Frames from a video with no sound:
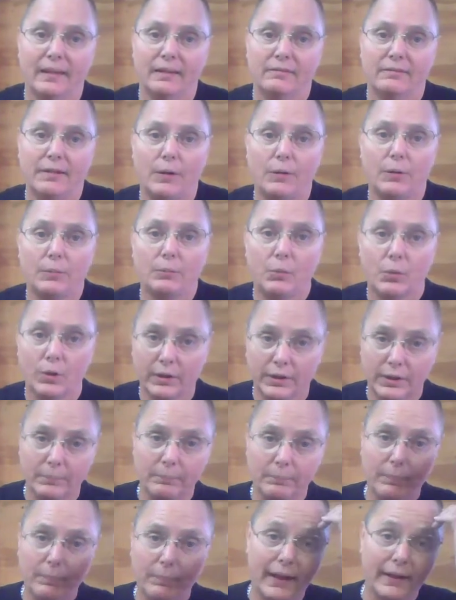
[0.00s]
I were more
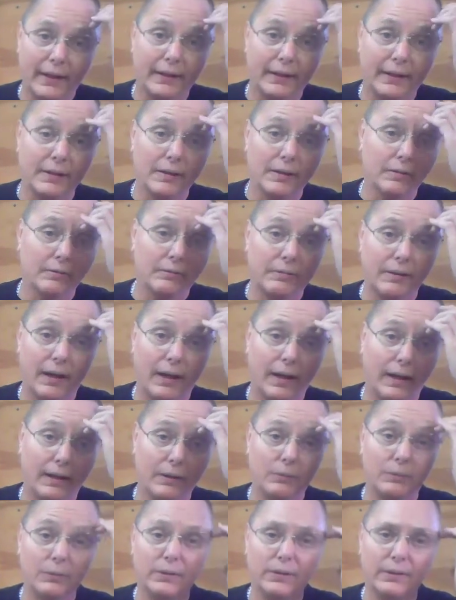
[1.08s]
competitive, I
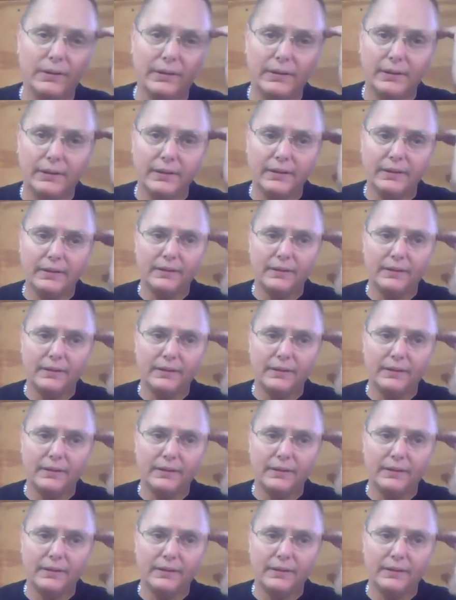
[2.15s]
would